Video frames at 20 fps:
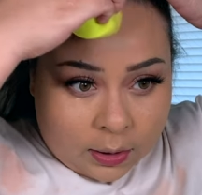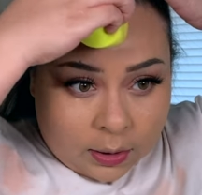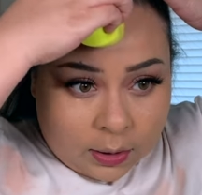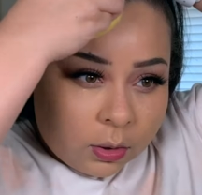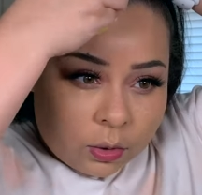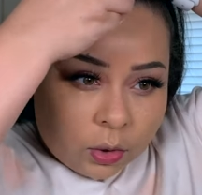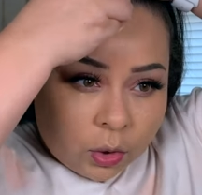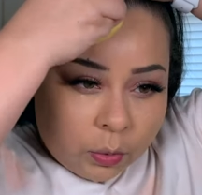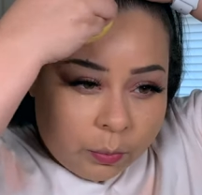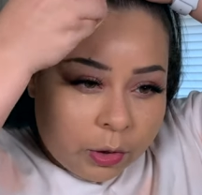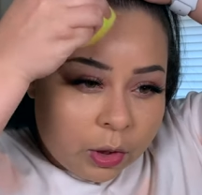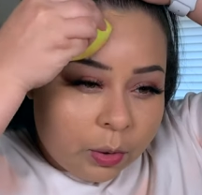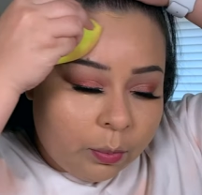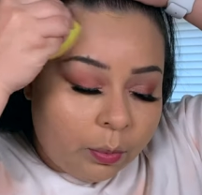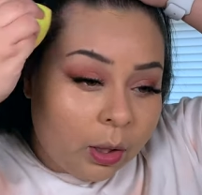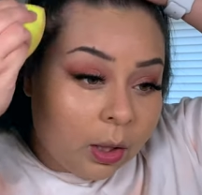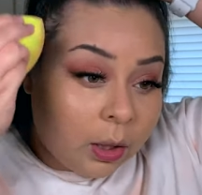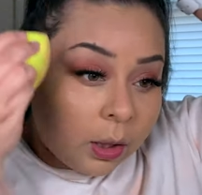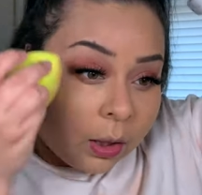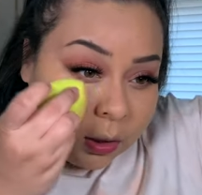So too much
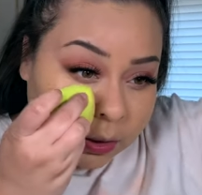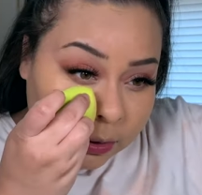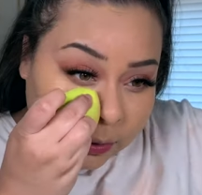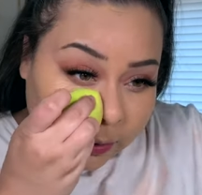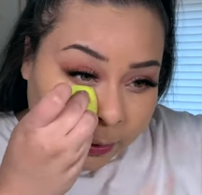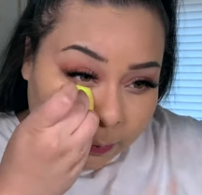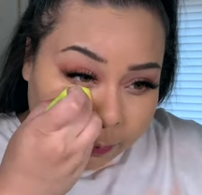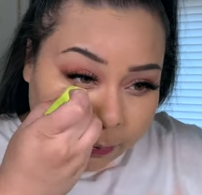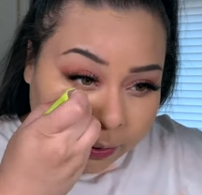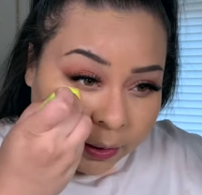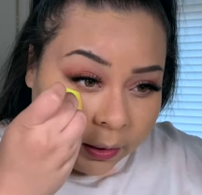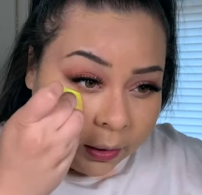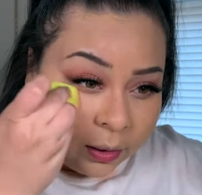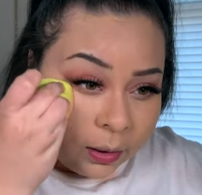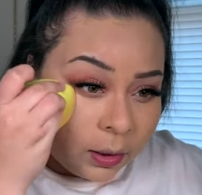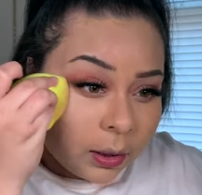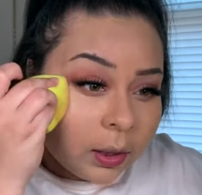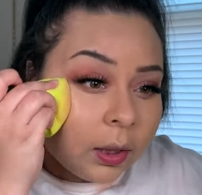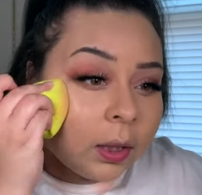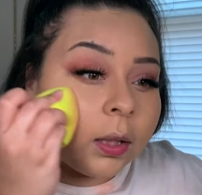product can make it
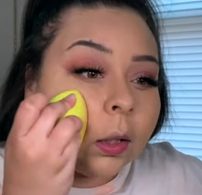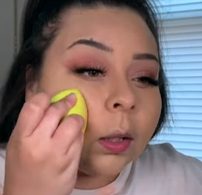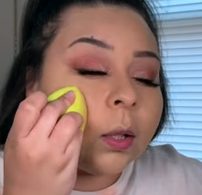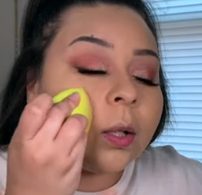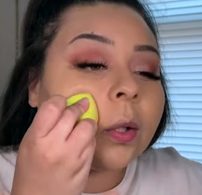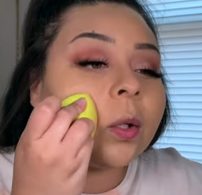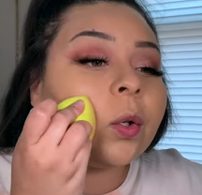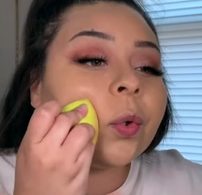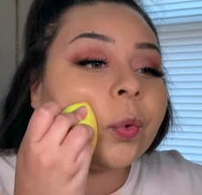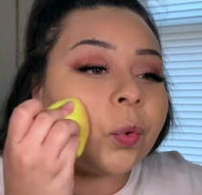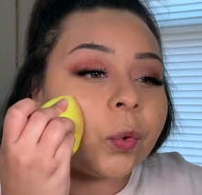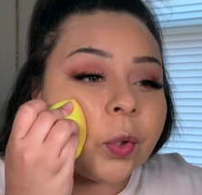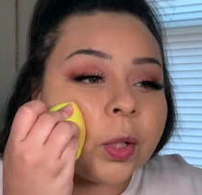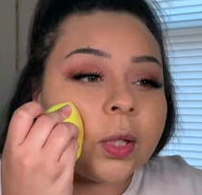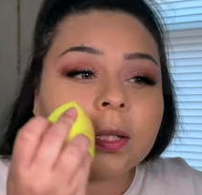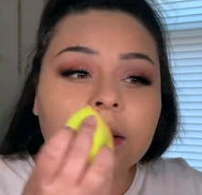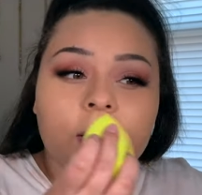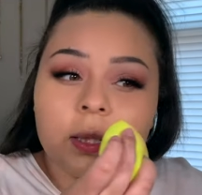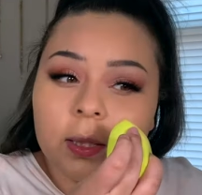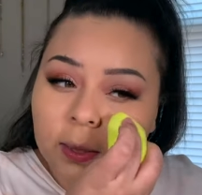look
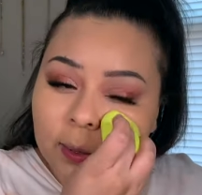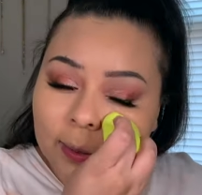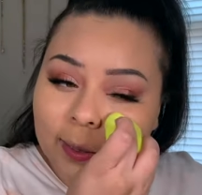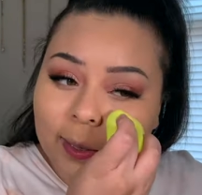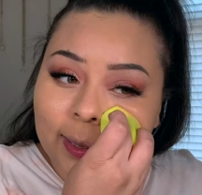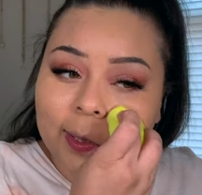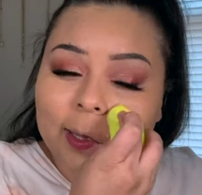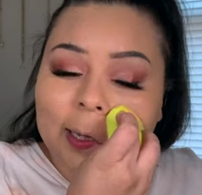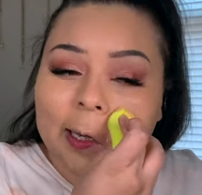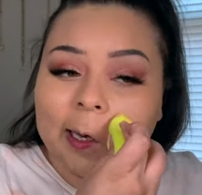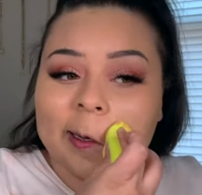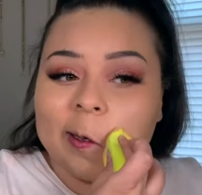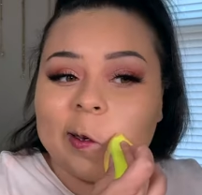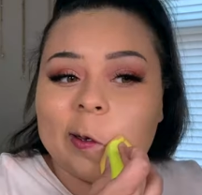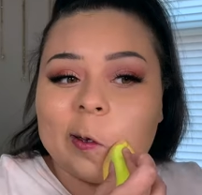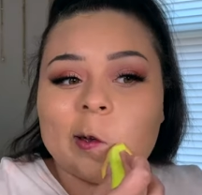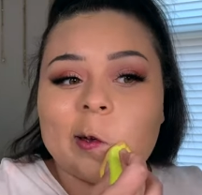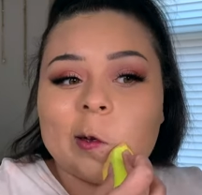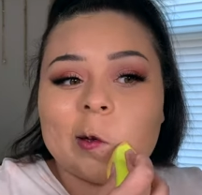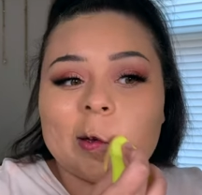creasy and
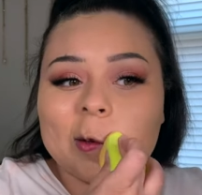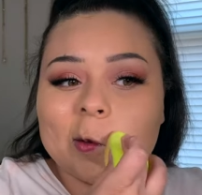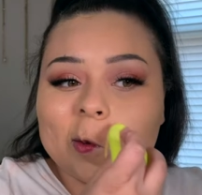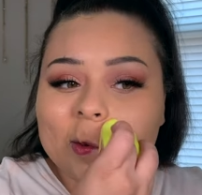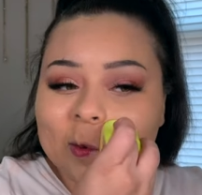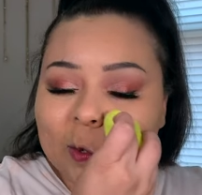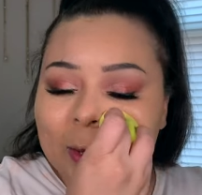cakey